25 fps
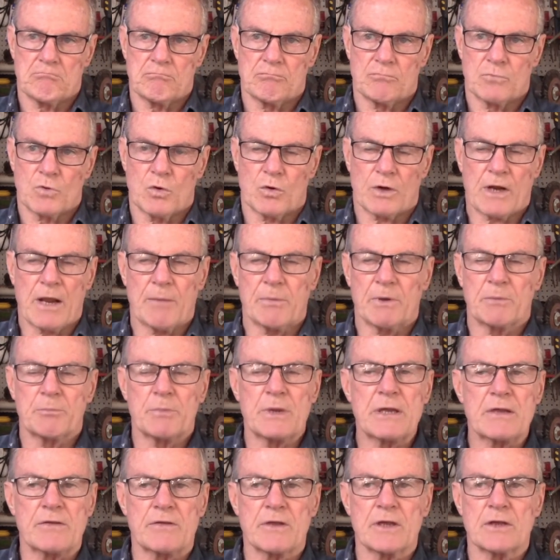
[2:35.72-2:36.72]
a couple of
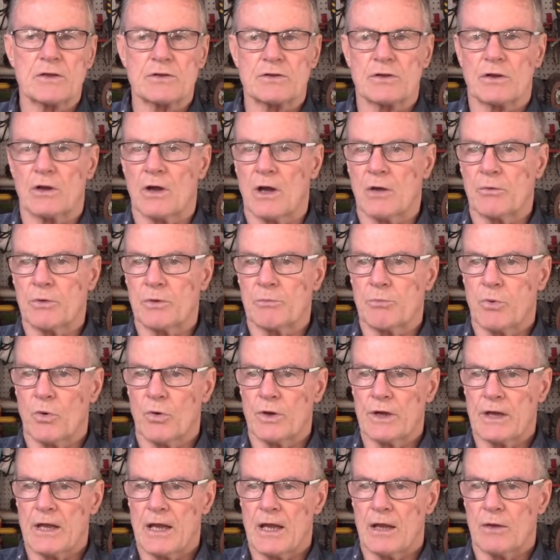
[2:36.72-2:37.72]
big things that I would
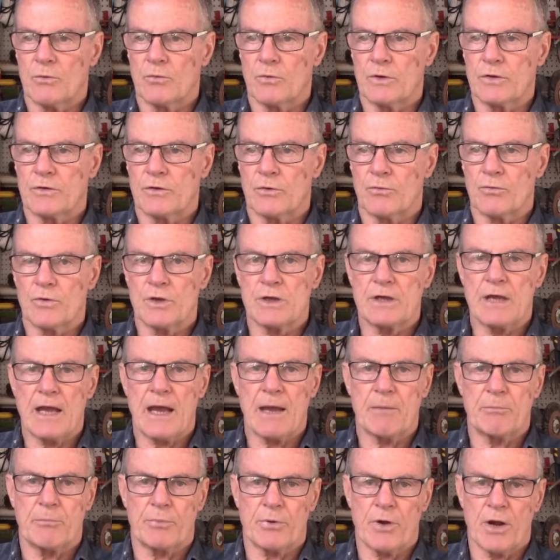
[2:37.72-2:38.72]
point out with a
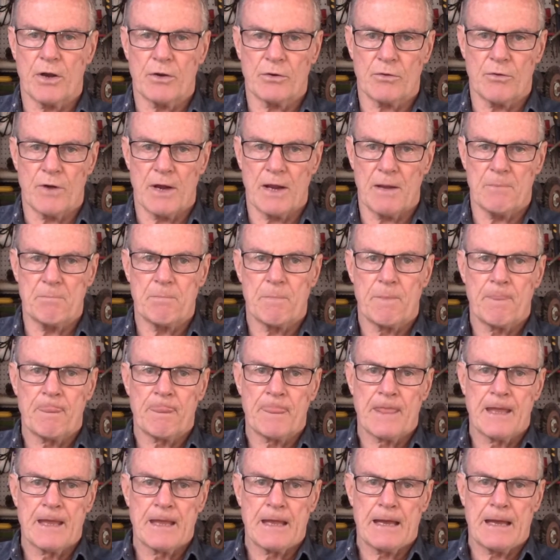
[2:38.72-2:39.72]
rehab program,
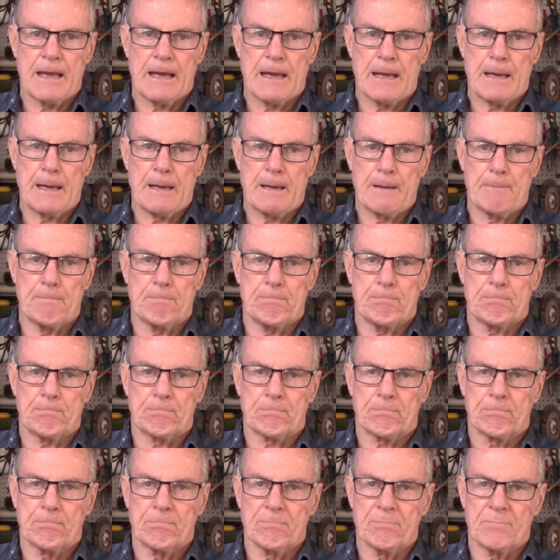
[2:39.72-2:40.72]

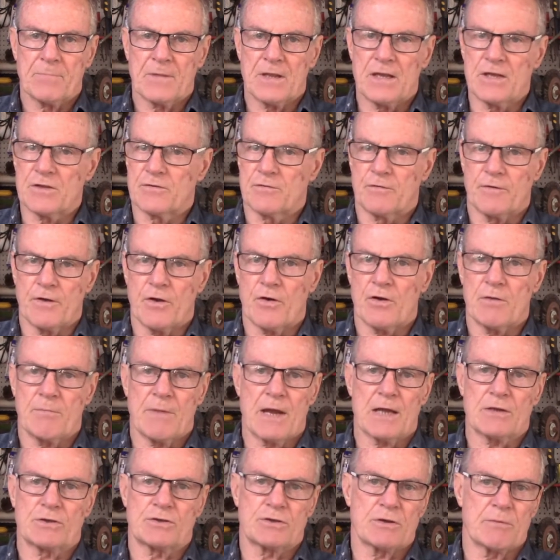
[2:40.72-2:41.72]
it's very
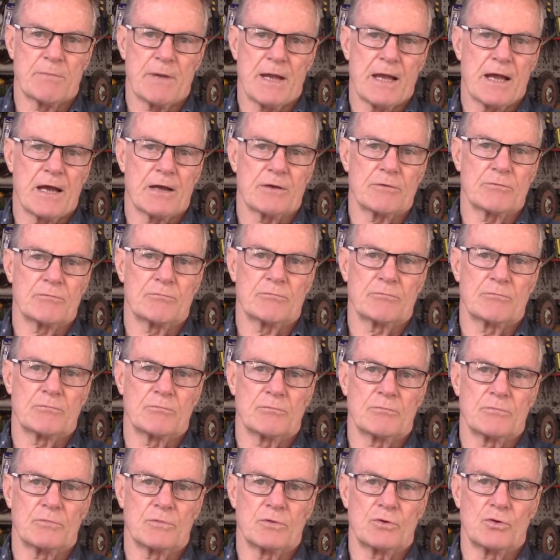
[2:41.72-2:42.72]
much about
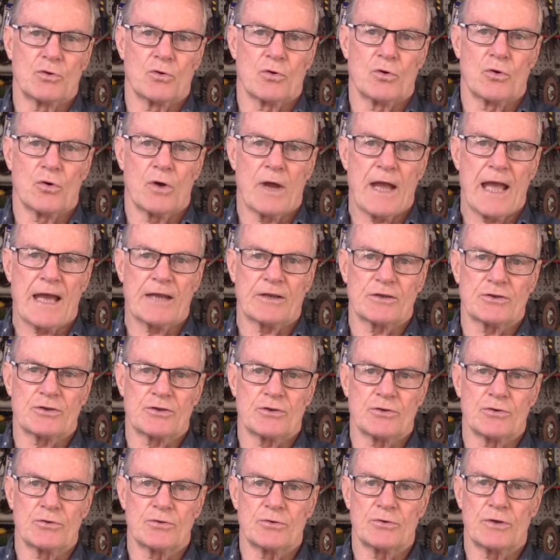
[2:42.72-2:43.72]
your
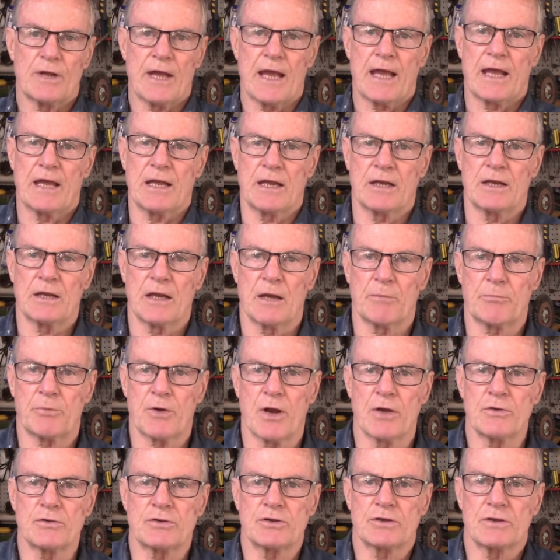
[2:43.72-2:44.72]
attitude and
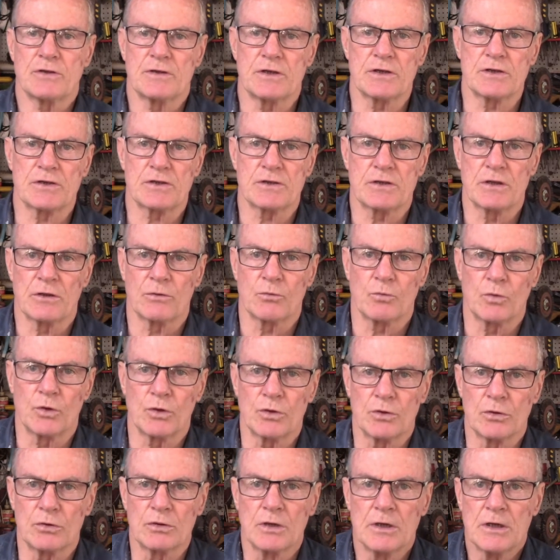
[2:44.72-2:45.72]
approach to this that
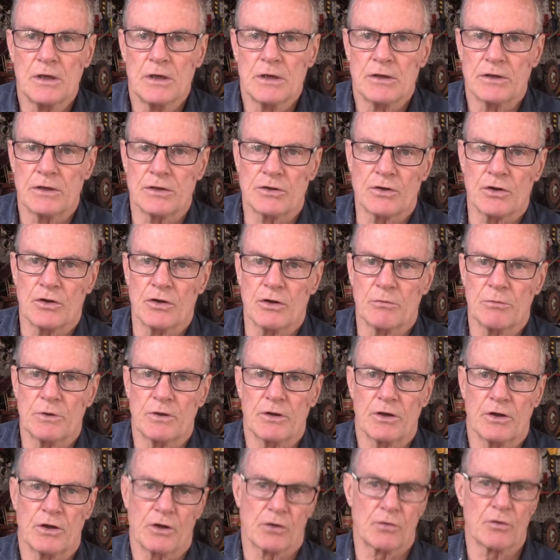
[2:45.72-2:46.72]
will
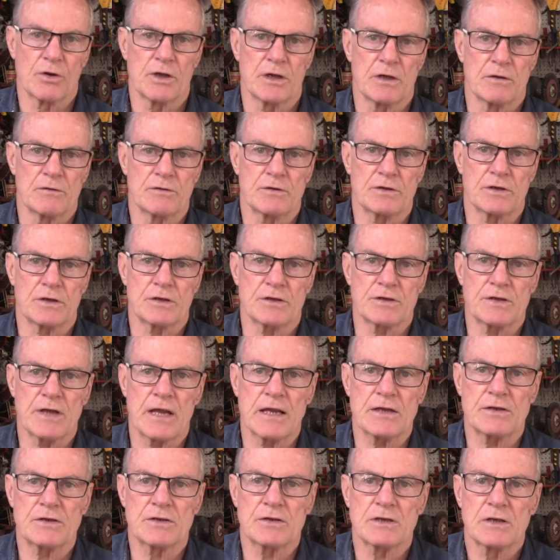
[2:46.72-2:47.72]
determine the degree of
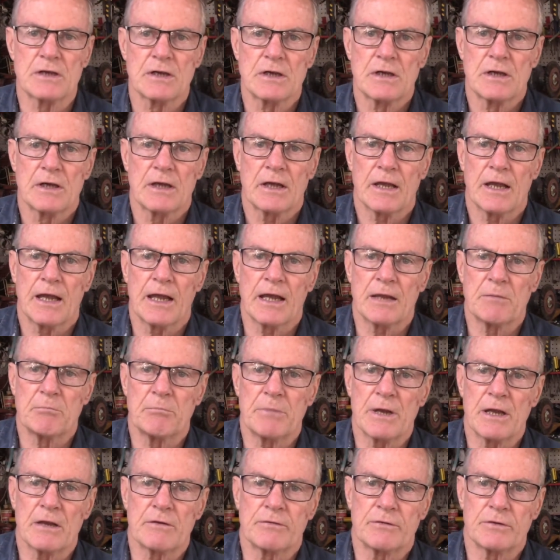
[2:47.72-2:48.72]
success and
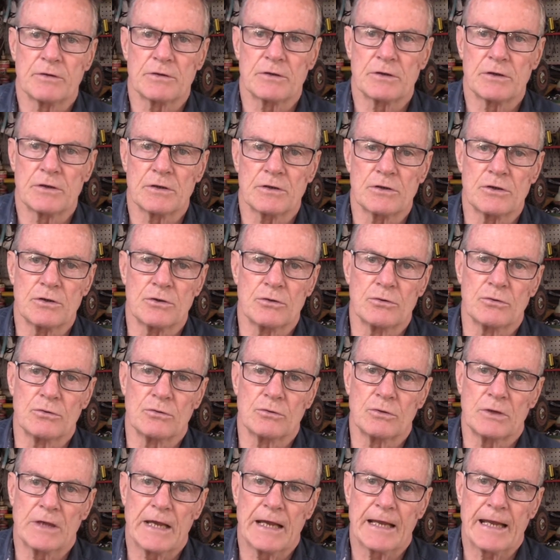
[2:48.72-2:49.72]
benefit that you
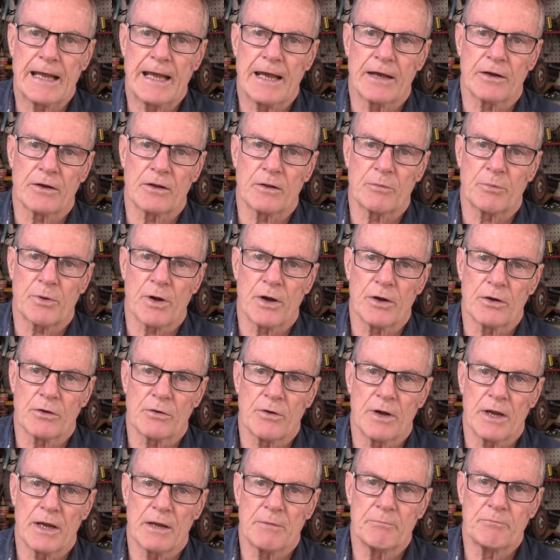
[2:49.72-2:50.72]
get out of the
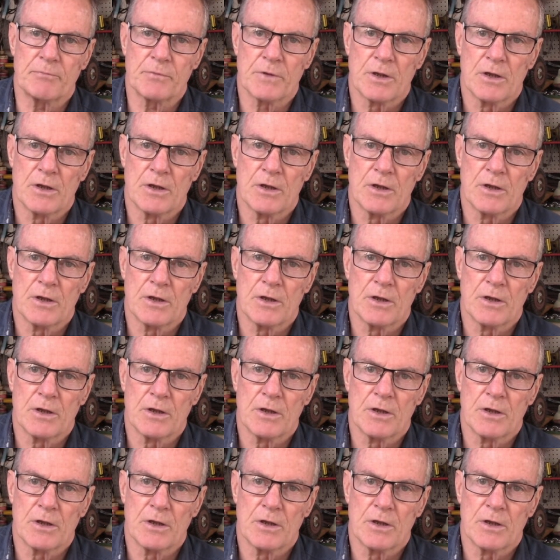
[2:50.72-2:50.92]
program.